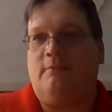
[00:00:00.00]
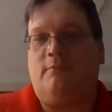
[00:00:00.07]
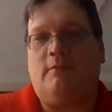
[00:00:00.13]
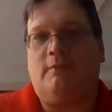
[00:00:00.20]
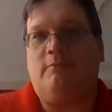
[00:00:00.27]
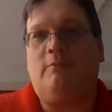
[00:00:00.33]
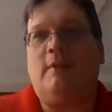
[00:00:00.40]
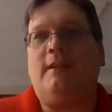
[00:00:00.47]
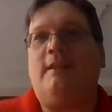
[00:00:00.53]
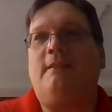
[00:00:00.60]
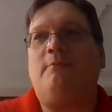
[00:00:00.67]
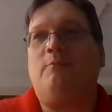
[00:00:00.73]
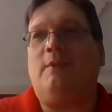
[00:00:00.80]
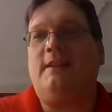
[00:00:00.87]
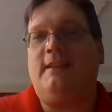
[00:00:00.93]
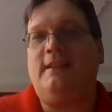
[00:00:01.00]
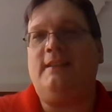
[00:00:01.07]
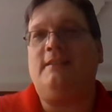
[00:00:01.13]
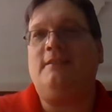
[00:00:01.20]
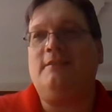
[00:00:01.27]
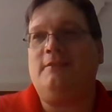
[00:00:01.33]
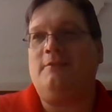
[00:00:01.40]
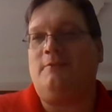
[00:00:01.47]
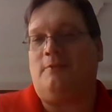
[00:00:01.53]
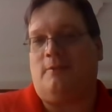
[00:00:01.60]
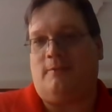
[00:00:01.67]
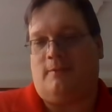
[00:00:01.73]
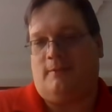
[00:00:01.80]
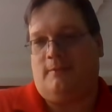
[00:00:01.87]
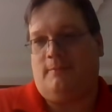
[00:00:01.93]
what is
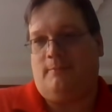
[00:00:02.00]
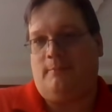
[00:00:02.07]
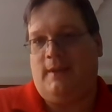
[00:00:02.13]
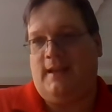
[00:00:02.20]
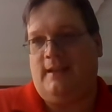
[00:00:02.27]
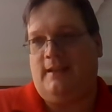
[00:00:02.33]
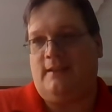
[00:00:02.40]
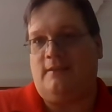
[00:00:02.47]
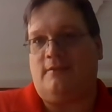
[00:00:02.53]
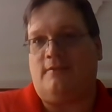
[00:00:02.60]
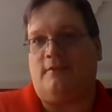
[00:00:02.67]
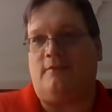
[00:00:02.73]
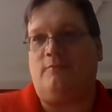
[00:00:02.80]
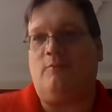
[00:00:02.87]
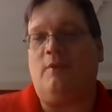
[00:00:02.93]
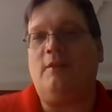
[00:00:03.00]
your main interest?